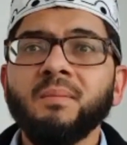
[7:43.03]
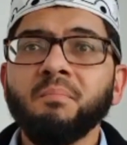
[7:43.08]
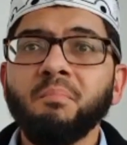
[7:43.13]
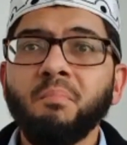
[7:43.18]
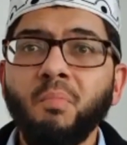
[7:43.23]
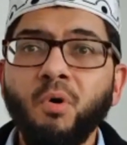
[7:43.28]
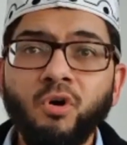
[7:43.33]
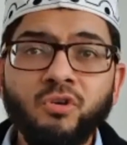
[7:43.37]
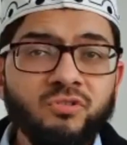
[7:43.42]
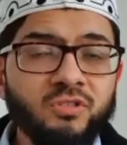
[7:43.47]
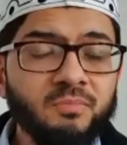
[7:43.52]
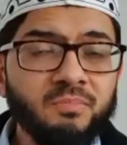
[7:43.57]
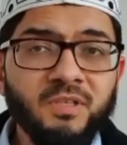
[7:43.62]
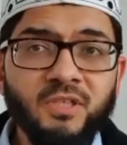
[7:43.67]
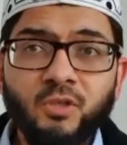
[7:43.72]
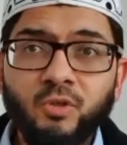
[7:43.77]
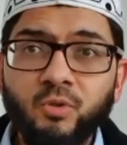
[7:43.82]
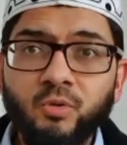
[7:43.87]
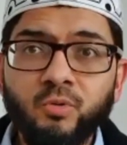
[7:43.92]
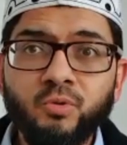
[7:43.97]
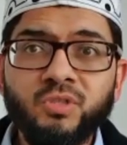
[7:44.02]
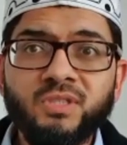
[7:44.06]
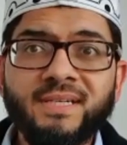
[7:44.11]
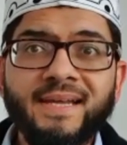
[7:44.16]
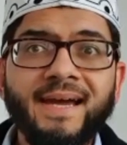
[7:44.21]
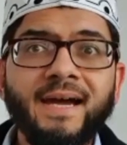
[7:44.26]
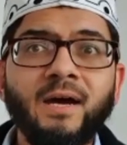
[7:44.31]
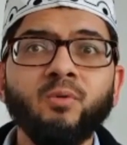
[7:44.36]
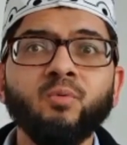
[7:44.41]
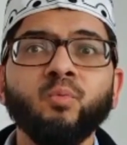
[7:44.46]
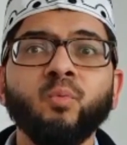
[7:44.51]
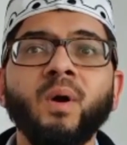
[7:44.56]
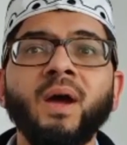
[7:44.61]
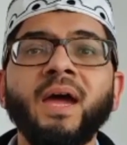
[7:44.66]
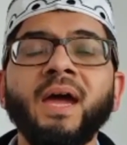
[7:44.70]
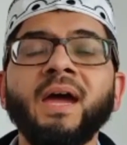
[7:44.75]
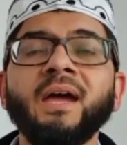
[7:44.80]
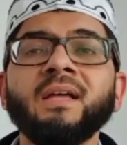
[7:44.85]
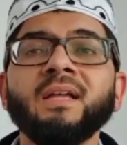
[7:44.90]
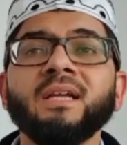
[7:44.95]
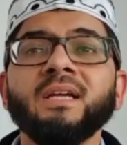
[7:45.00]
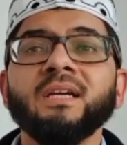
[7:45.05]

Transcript: mosques are being closed down where